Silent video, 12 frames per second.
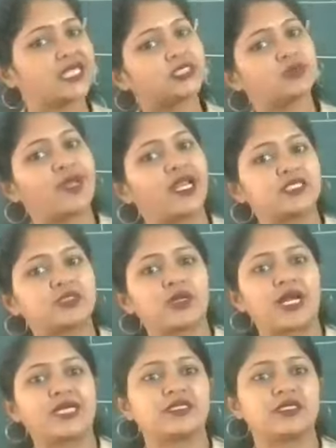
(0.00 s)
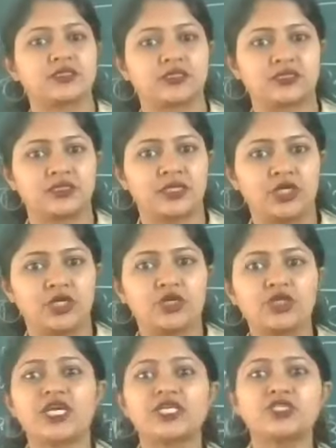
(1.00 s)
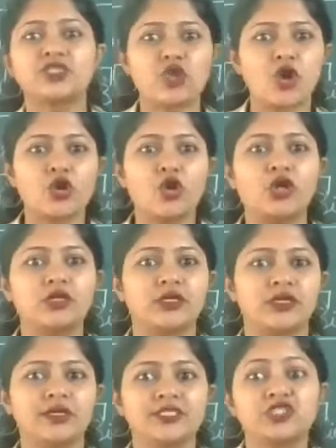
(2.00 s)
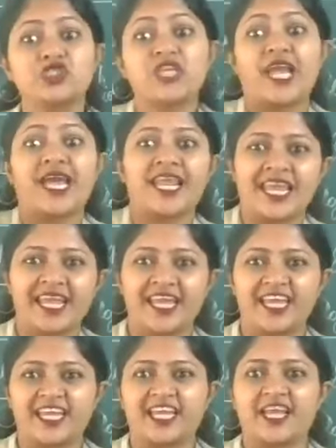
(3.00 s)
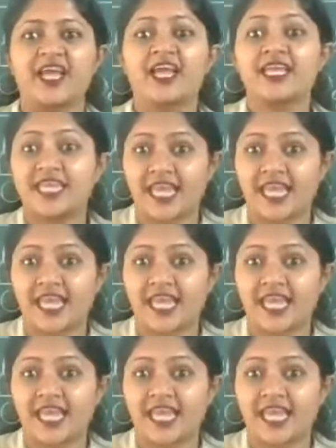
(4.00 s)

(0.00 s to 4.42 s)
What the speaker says: as well as for others. You know, they're so good sharing,